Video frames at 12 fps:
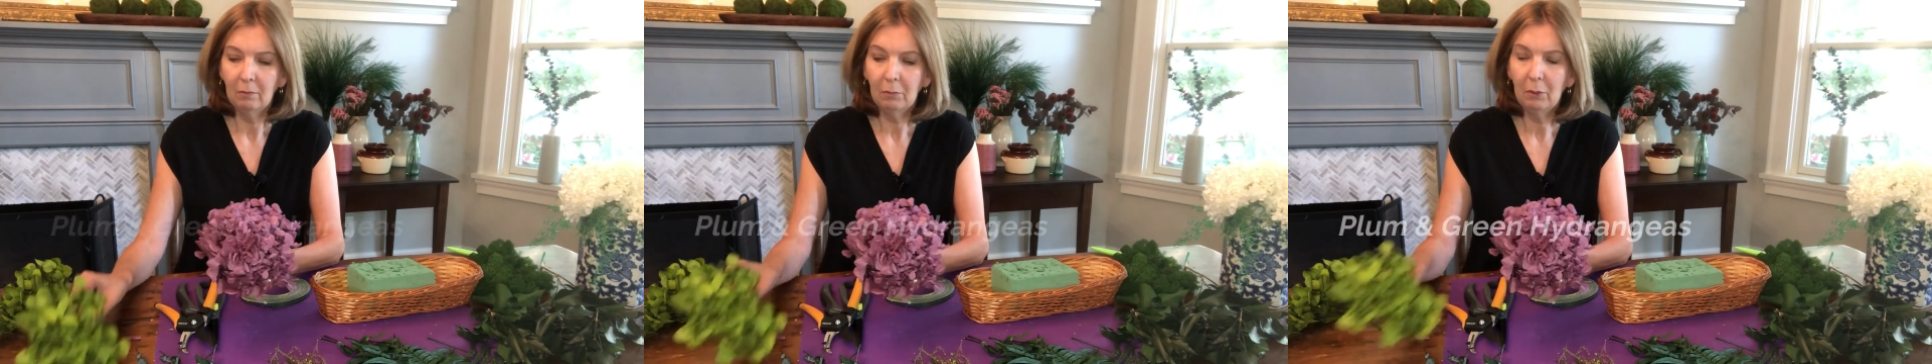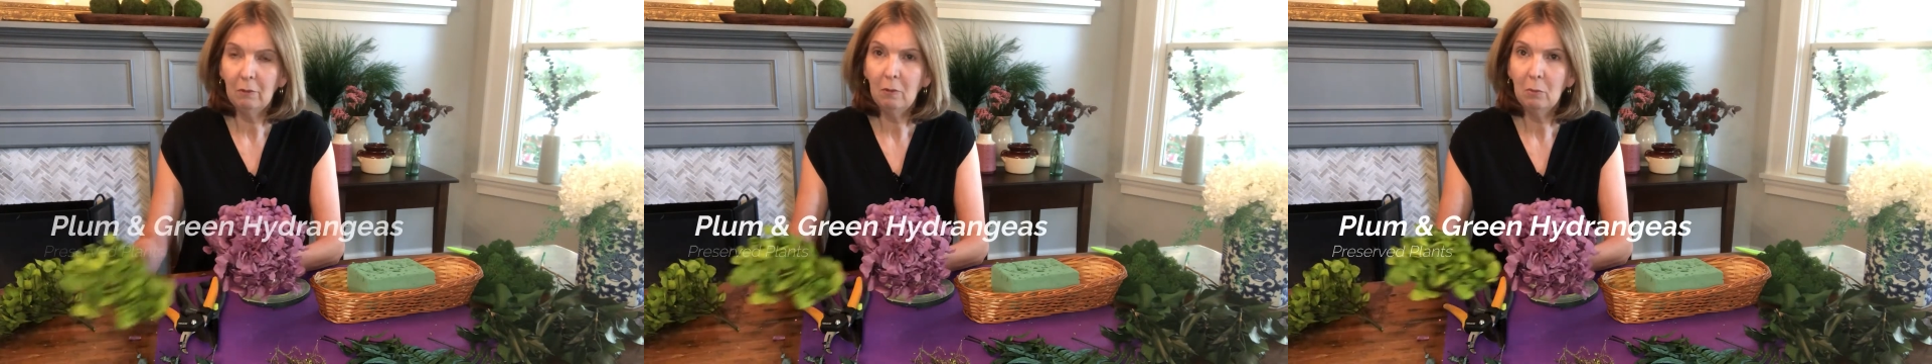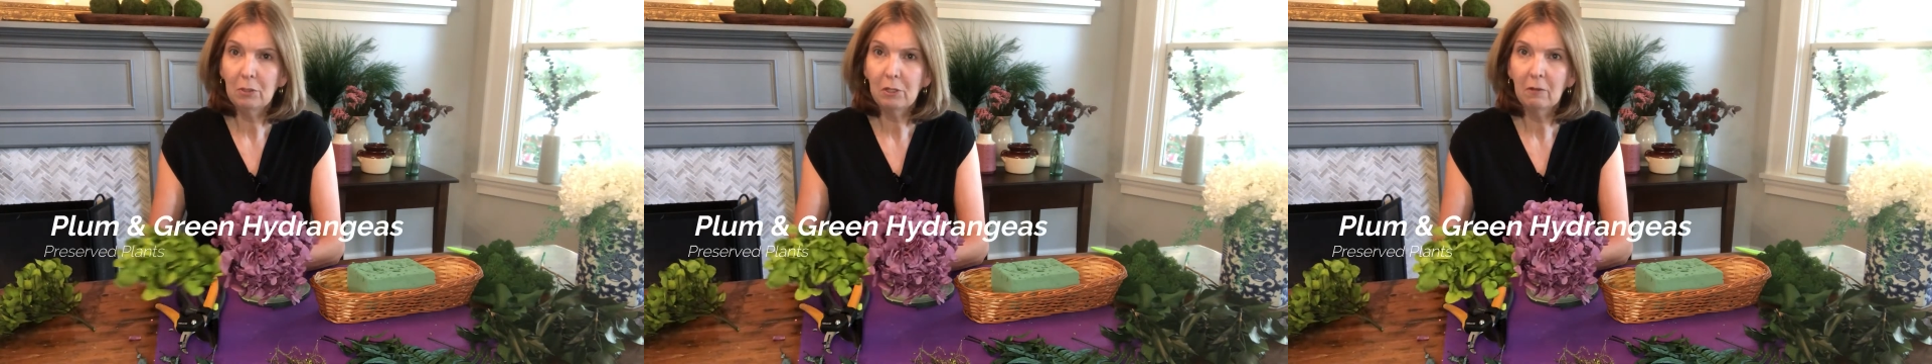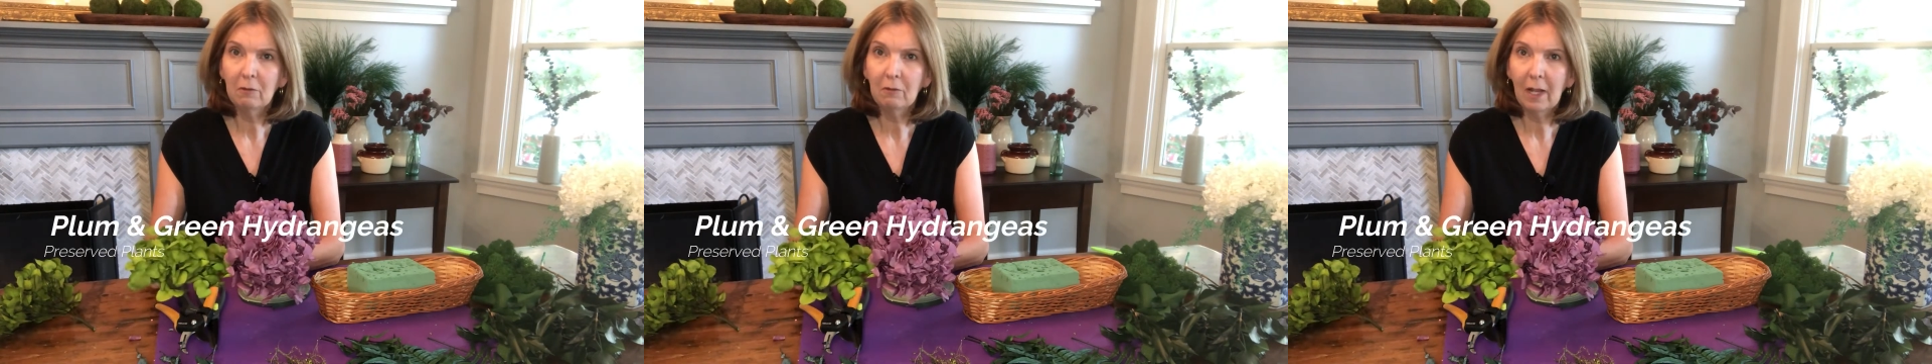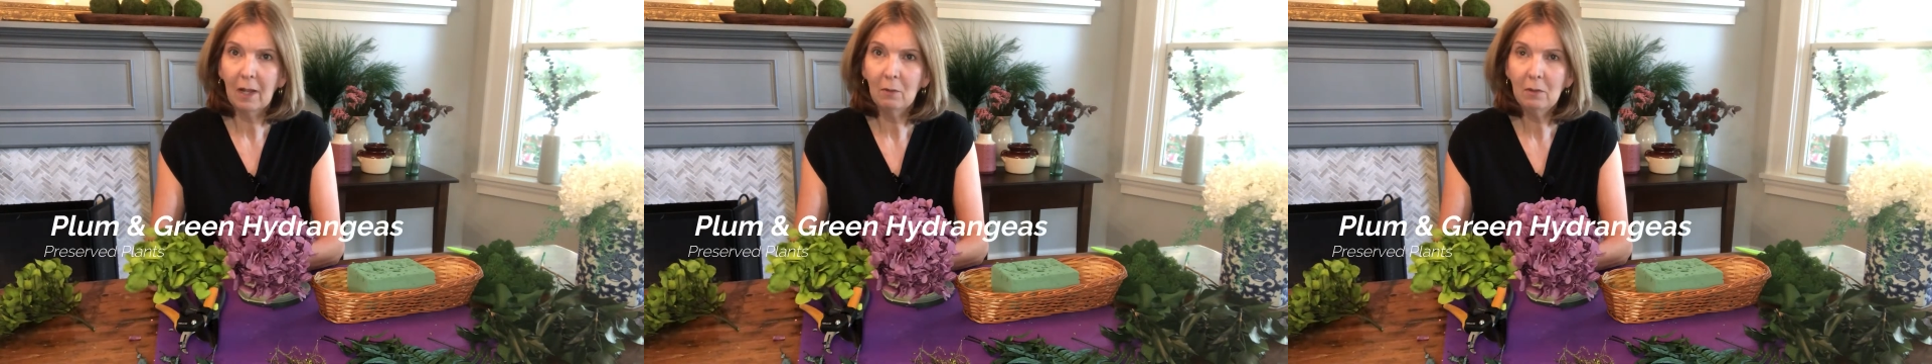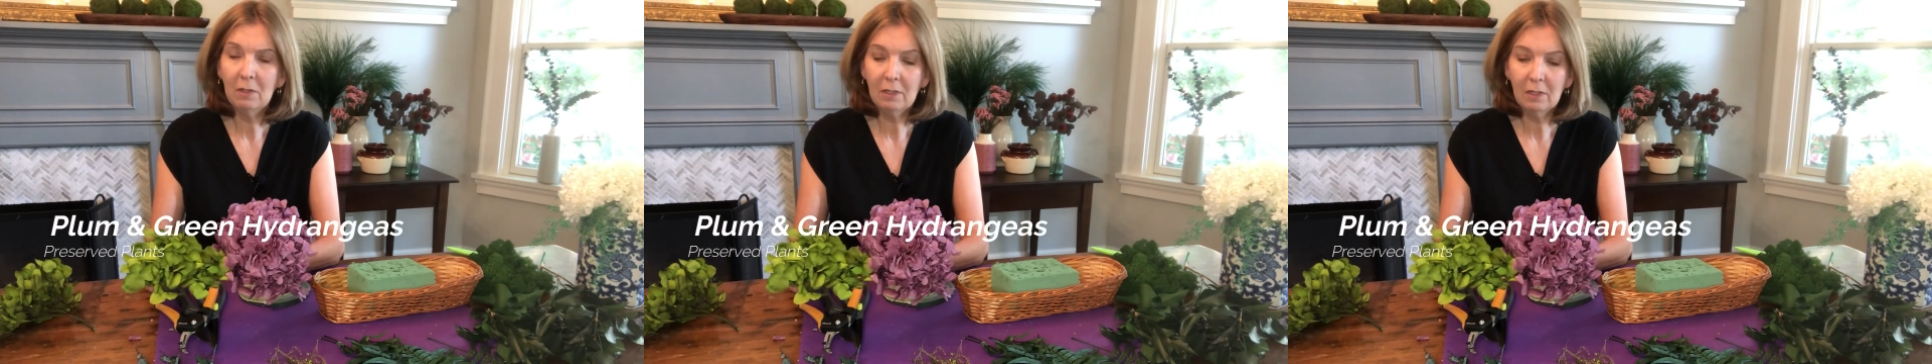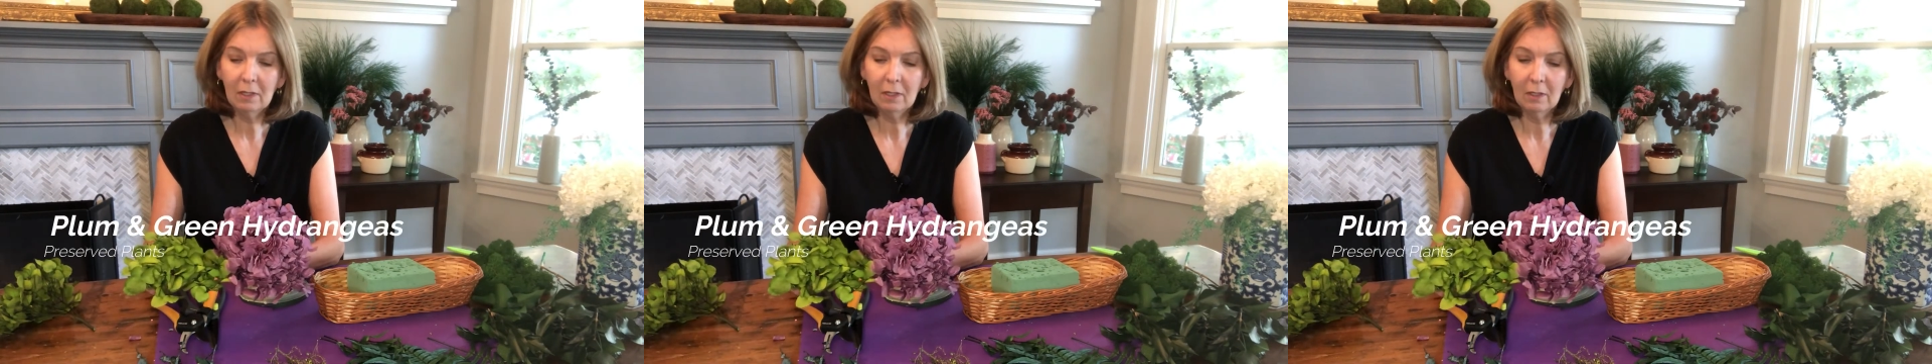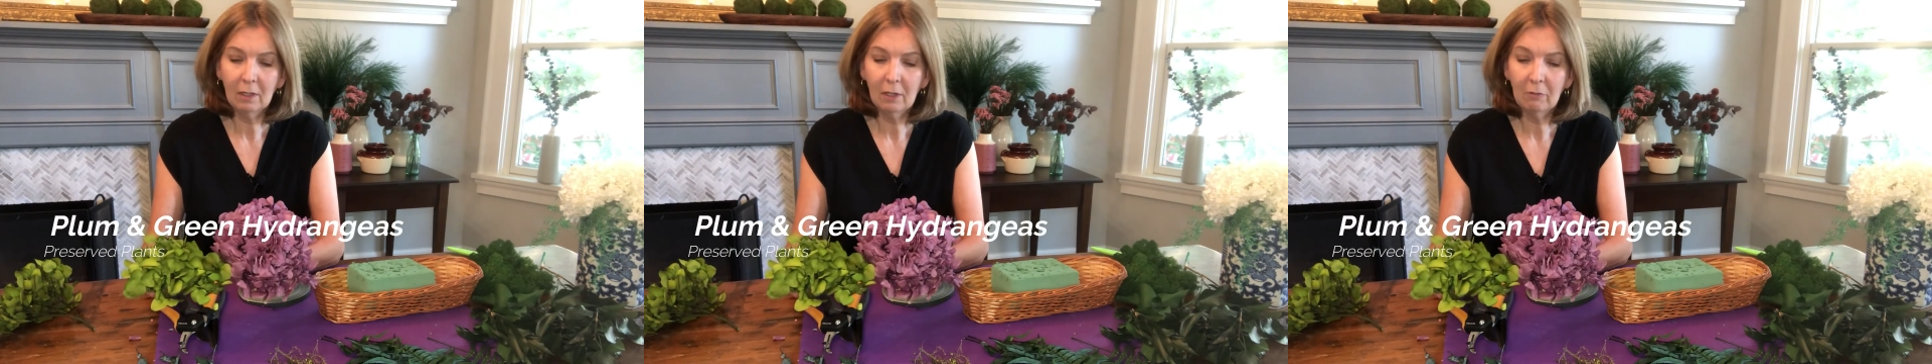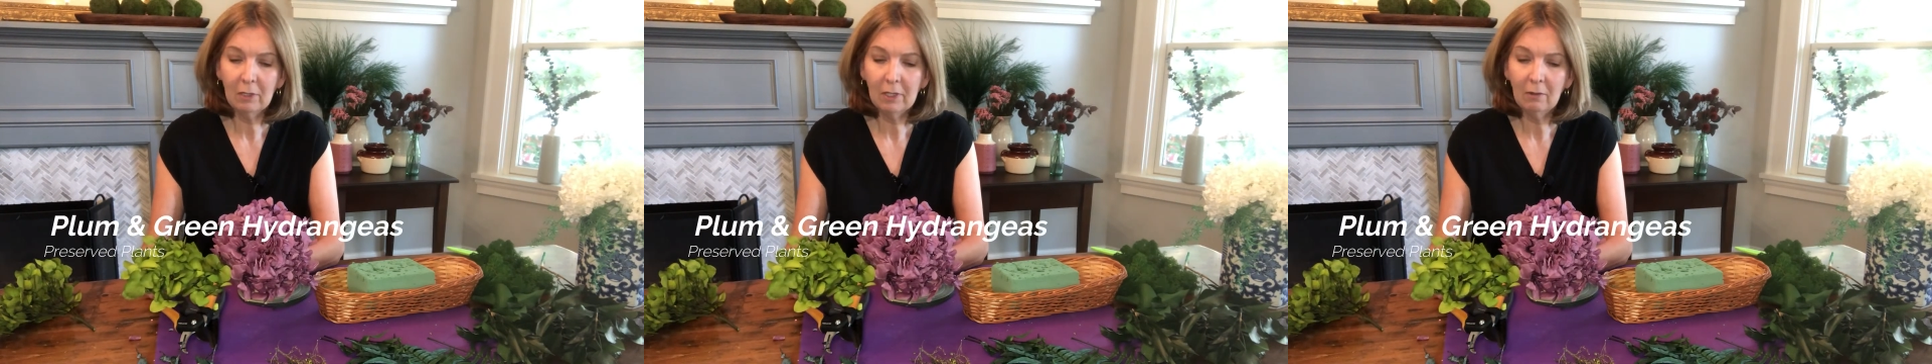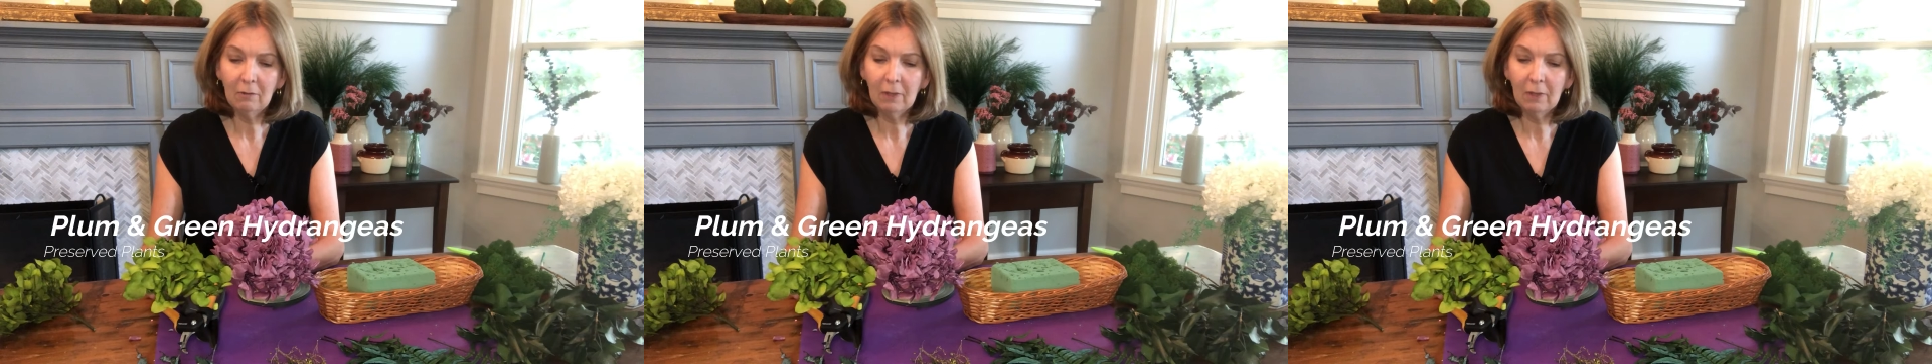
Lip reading: Beautiful preserved flowers. They're real